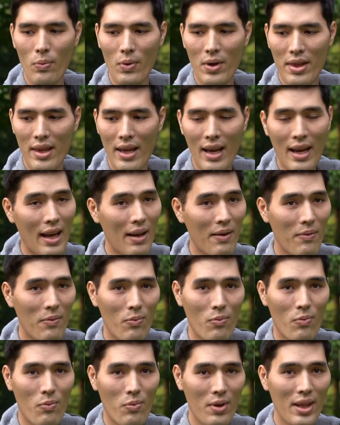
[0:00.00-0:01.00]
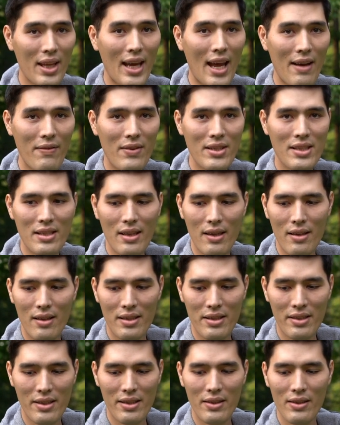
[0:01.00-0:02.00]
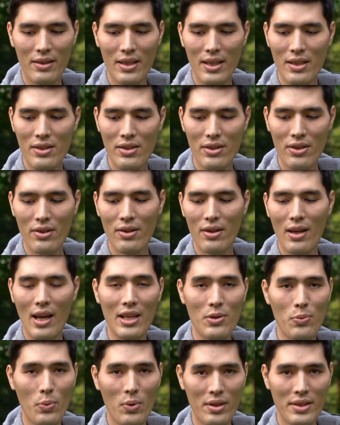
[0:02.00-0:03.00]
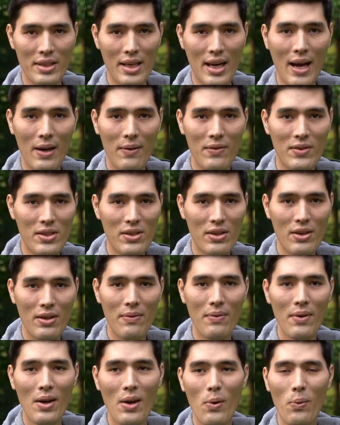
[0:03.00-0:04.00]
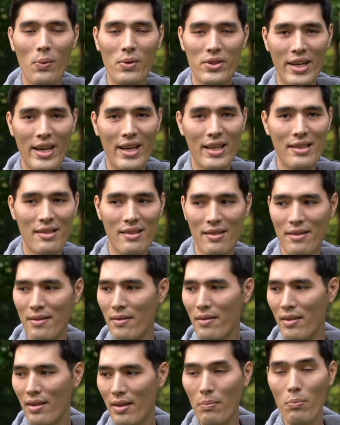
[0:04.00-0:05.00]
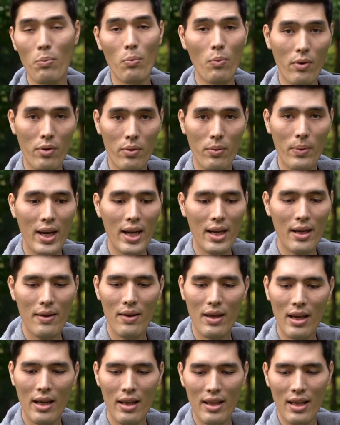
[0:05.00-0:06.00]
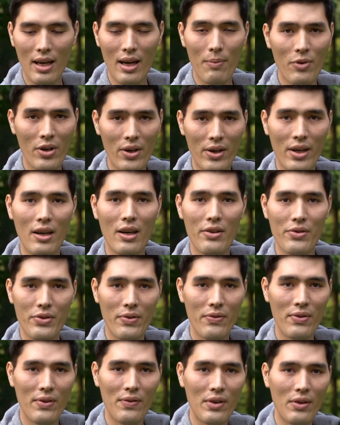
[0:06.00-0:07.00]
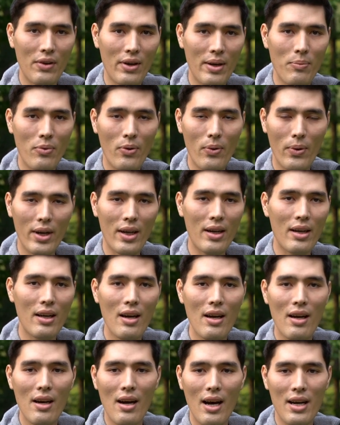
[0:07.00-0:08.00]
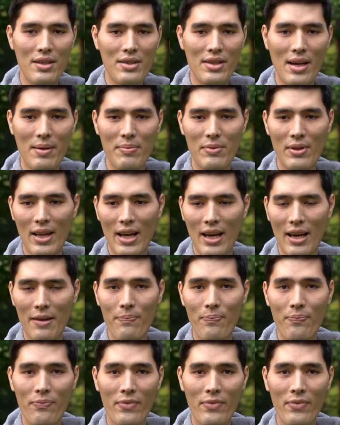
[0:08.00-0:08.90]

with a really heavy stainless steel insert as well as an outsert, which adds more weight. And then I'm running 150 grain point on top of that.